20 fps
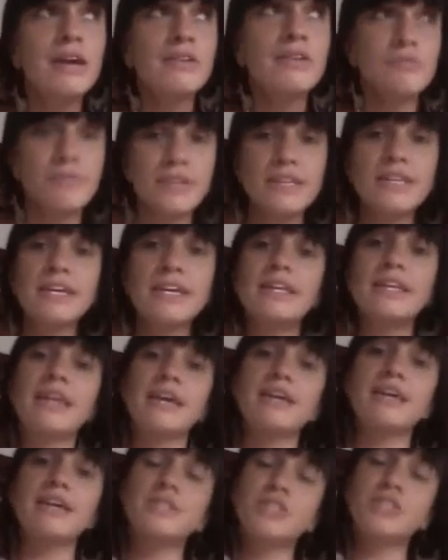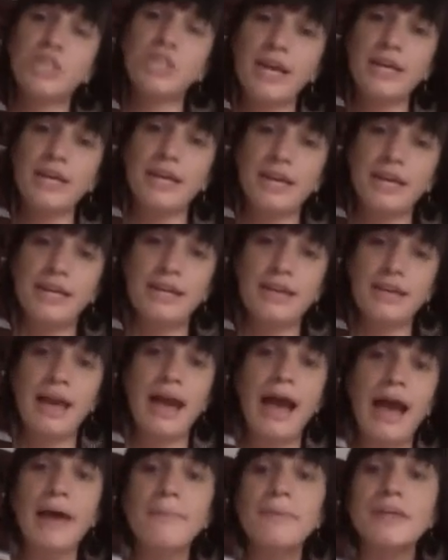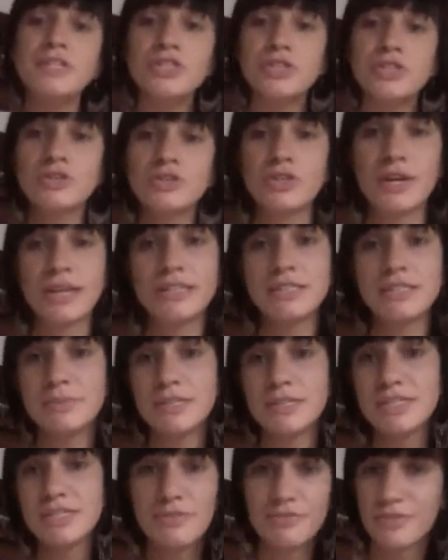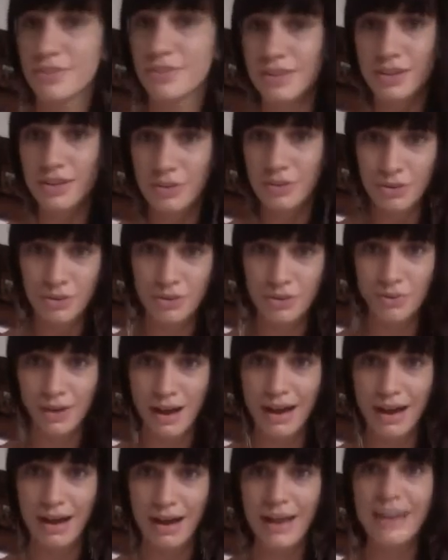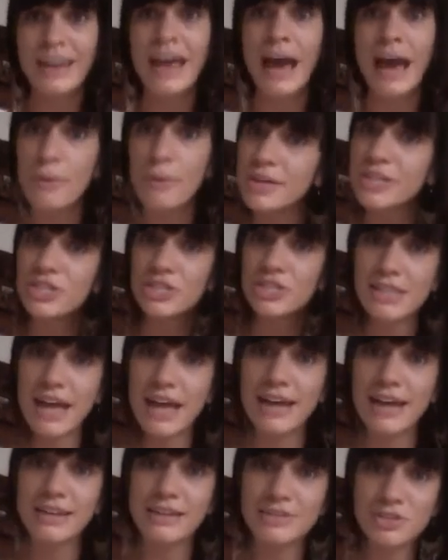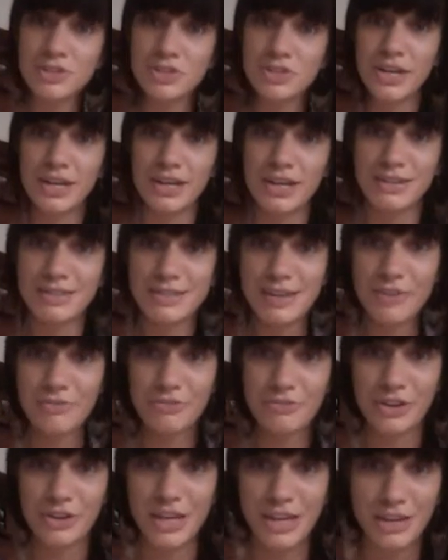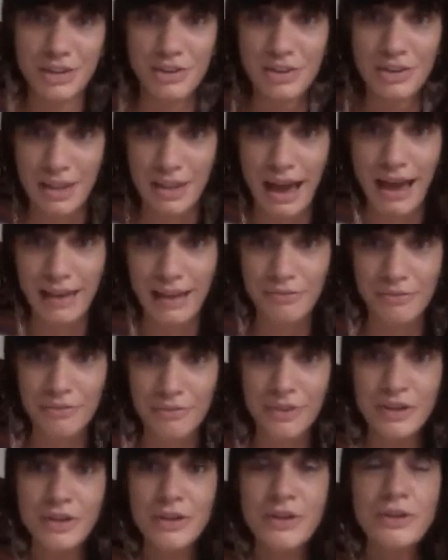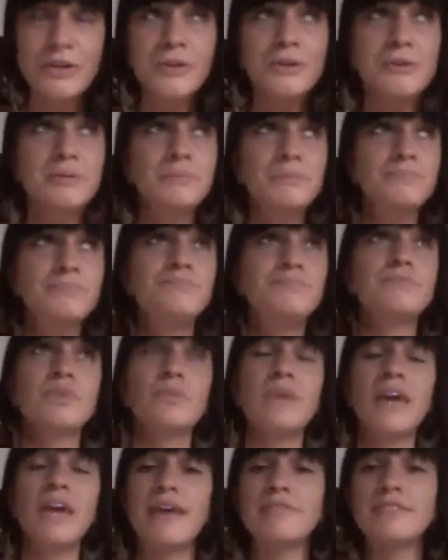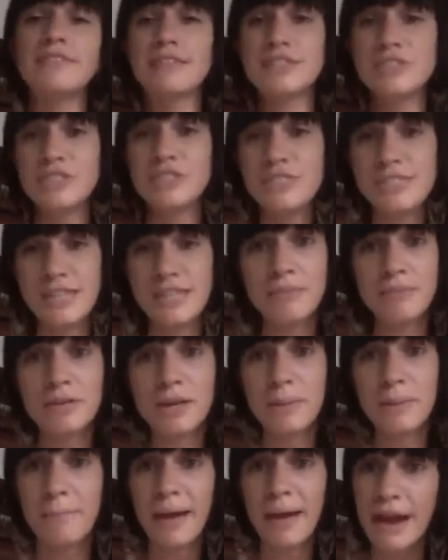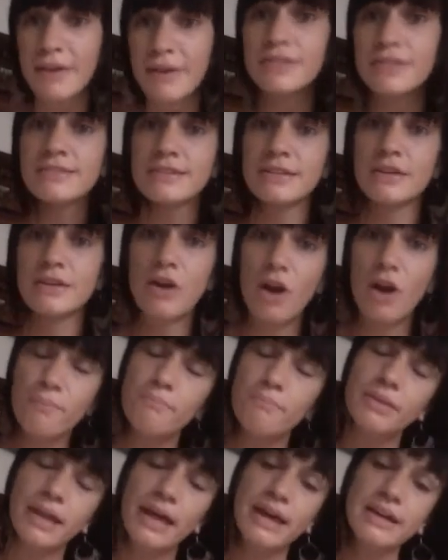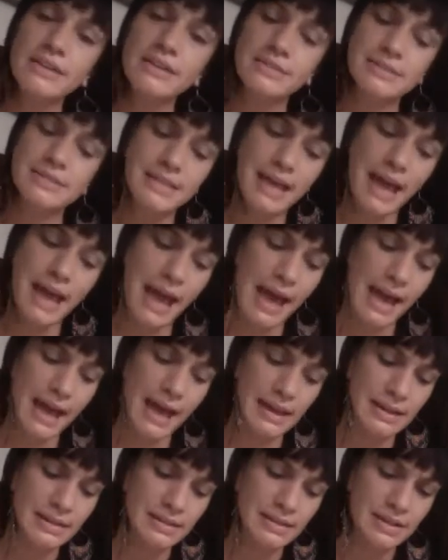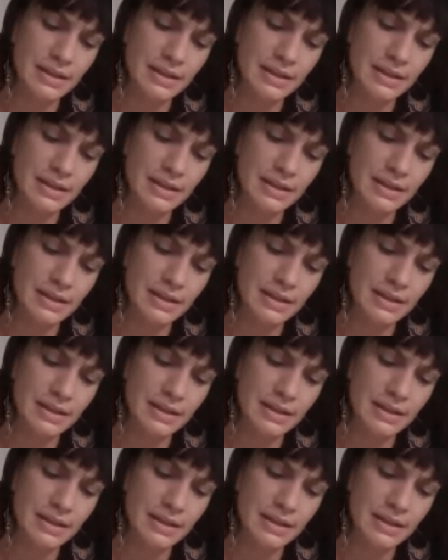really, like, check in how much you're trying to be different than who you are and how much that is creating suffering in your life. We have such a deep comparison complex, and